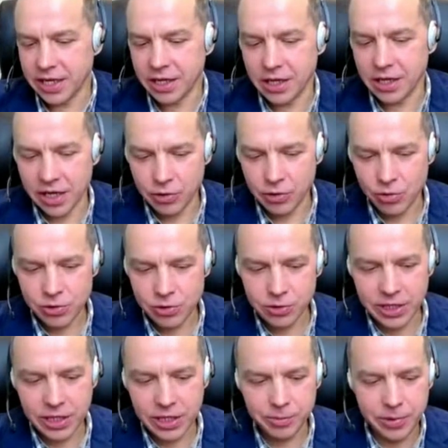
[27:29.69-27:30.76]
and I also
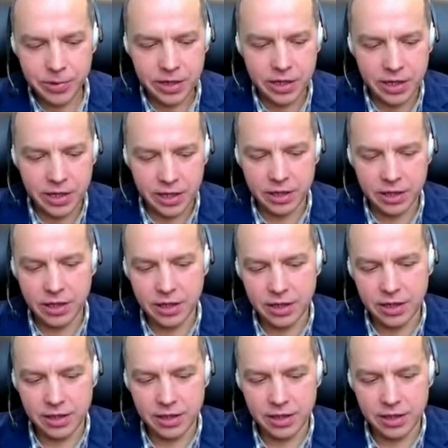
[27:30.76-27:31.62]
keep uh, an,